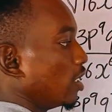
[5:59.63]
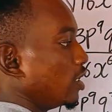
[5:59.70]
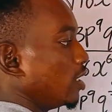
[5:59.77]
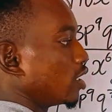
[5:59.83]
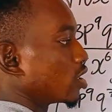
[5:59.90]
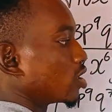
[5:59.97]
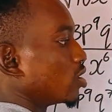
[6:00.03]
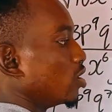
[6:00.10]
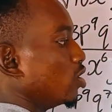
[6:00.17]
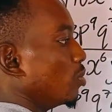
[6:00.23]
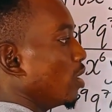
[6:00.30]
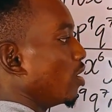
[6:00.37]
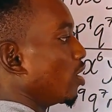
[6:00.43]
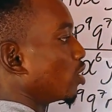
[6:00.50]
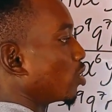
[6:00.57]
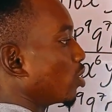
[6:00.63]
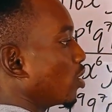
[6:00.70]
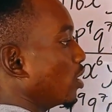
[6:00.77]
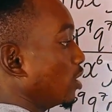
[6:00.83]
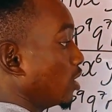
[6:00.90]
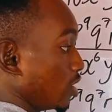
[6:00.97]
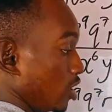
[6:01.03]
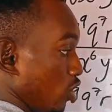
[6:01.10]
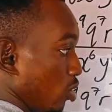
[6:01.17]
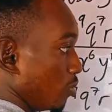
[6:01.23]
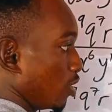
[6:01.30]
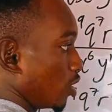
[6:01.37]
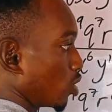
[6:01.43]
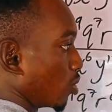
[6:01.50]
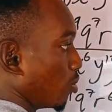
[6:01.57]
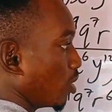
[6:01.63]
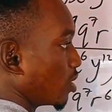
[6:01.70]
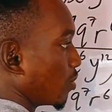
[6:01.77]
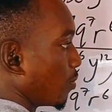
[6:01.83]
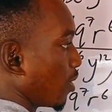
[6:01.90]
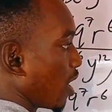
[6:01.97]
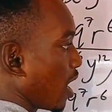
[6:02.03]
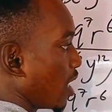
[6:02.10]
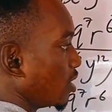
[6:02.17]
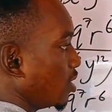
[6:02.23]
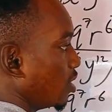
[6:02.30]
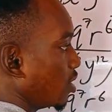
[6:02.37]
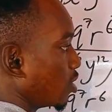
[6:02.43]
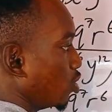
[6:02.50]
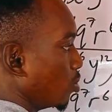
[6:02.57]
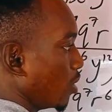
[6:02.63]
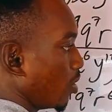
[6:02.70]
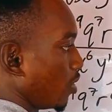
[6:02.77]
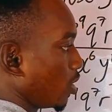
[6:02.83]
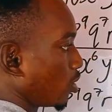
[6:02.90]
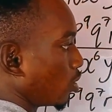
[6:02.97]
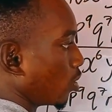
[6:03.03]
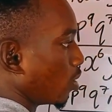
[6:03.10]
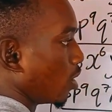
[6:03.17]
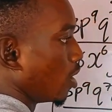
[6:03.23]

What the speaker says: this denominator multiplies this numerator,